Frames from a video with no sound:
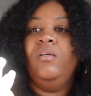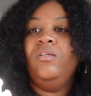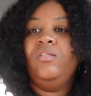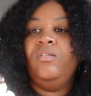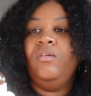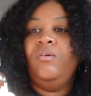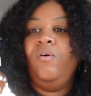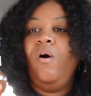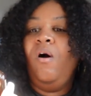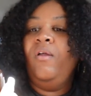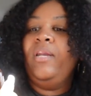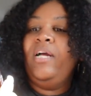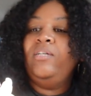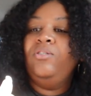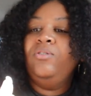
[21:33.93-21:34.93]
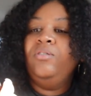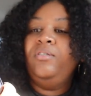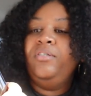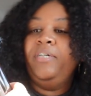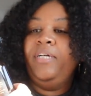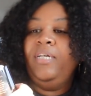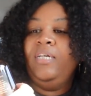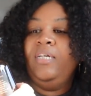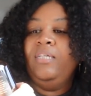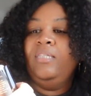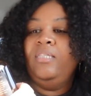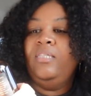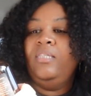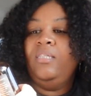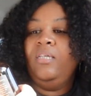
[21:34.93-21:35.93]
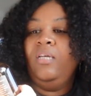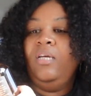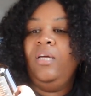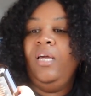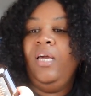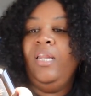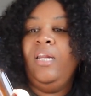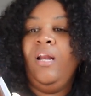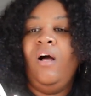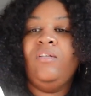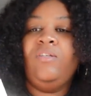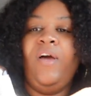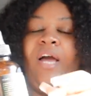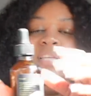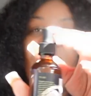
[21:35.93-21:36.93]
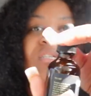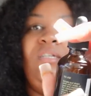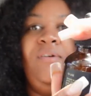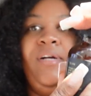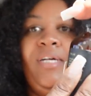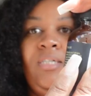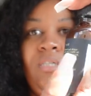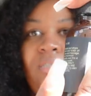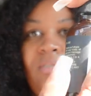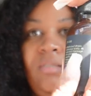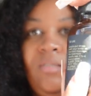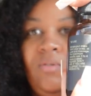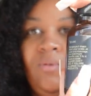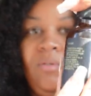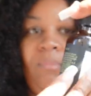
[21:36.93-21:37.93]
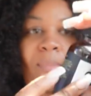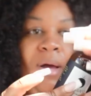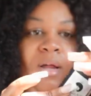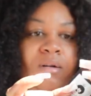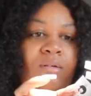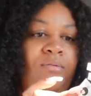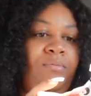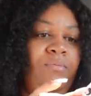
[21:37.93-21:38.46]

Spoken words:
So all natural ingredients. And it also has the directions on the bottle.